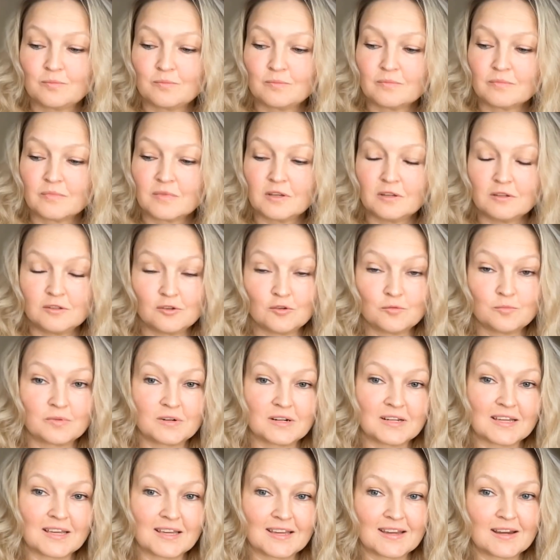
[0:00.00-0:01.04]
And you're
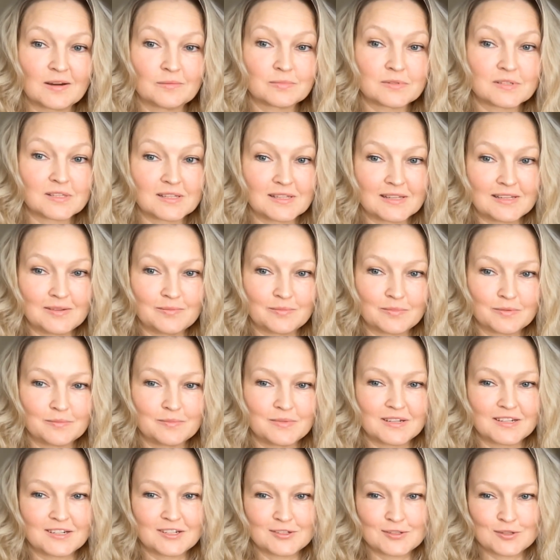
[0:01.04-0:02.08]
bringing up sleep
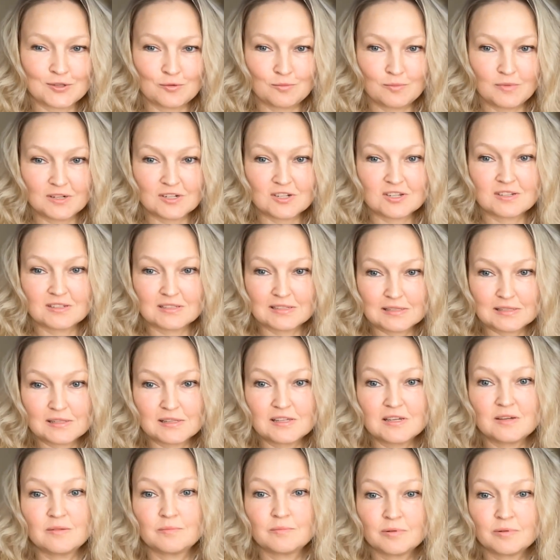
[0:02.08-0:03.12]
because you mentioned
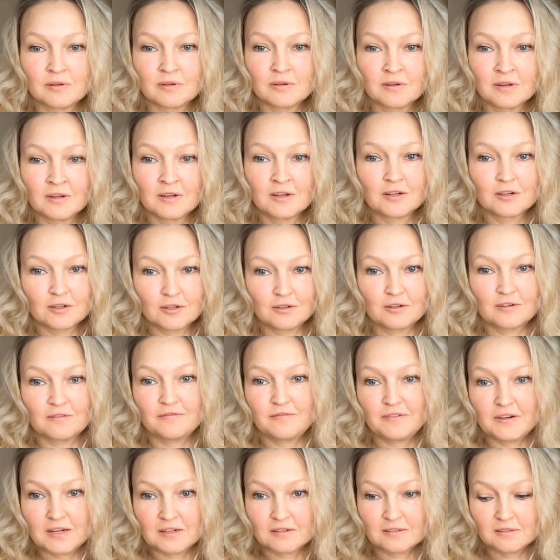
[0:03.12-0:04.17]
sleep could
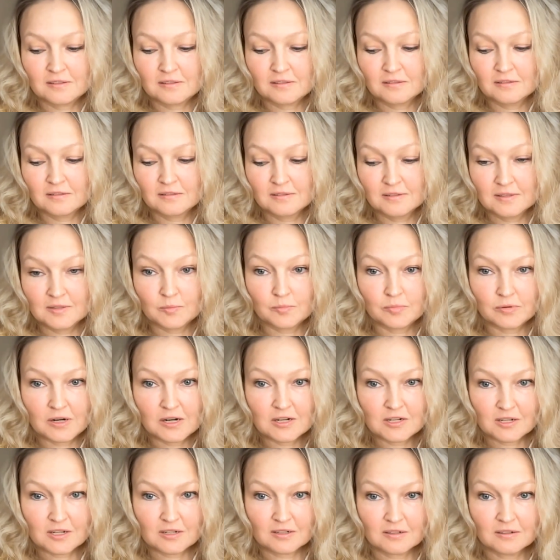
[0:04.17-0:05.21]
affect
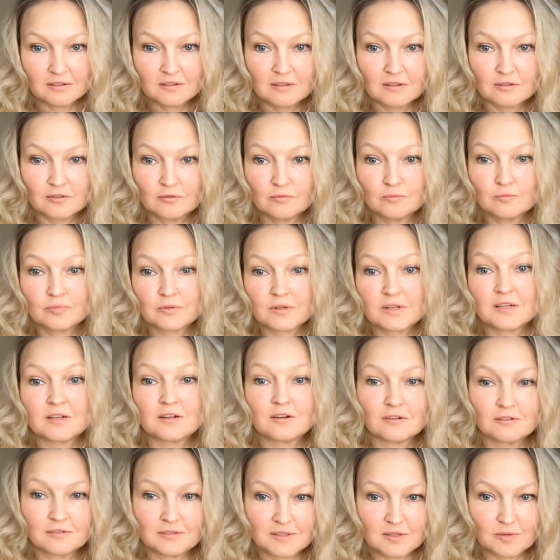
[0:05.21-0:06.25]
depression, could bring
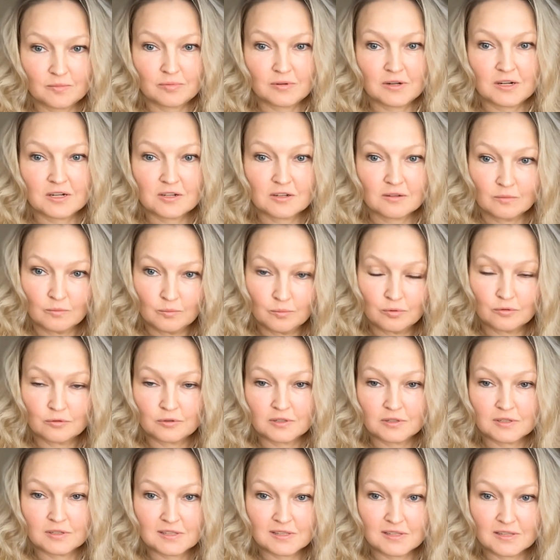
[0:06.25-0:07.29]
on depression,
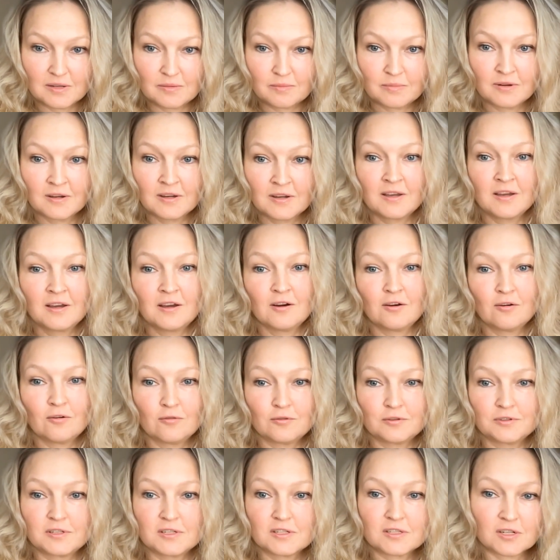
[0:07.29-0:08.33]
poor sleep,
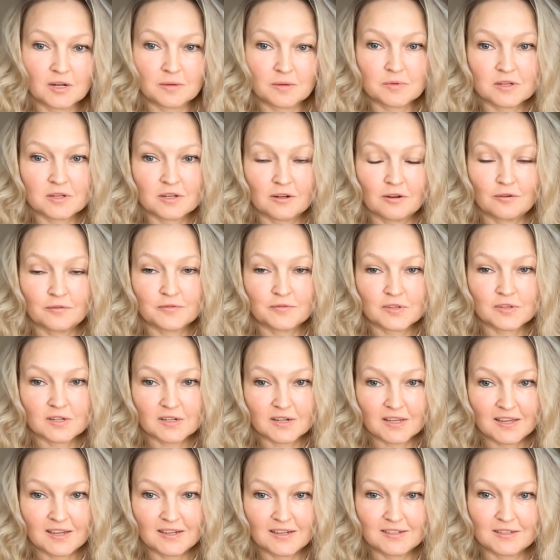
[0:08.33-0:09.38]
or disruption of
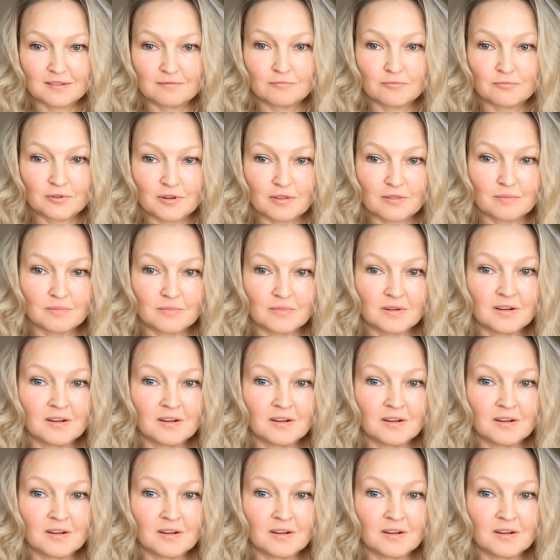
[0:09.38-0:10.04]
circadian rhythm.